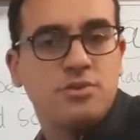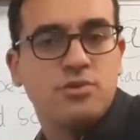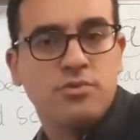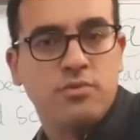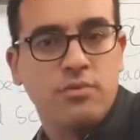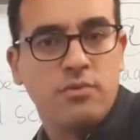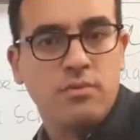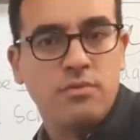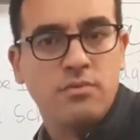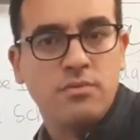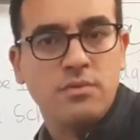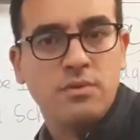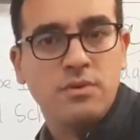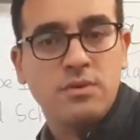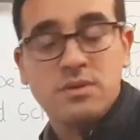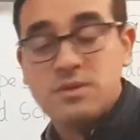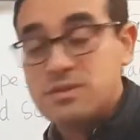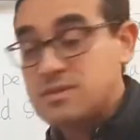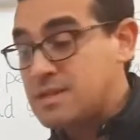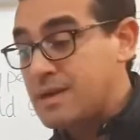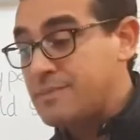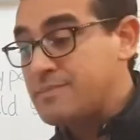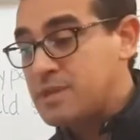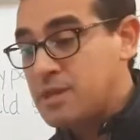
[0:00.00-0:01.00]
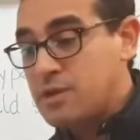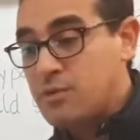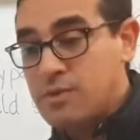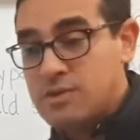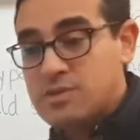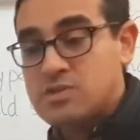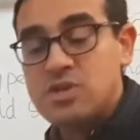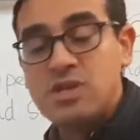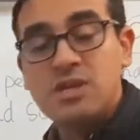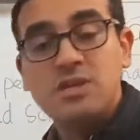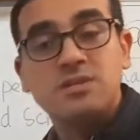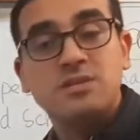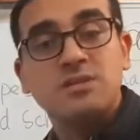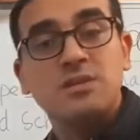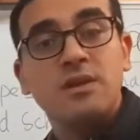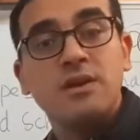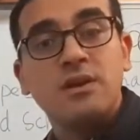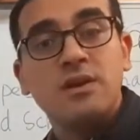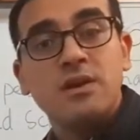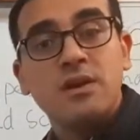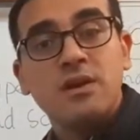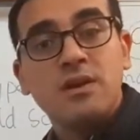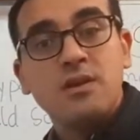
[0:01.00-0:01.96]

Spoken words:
true, something which is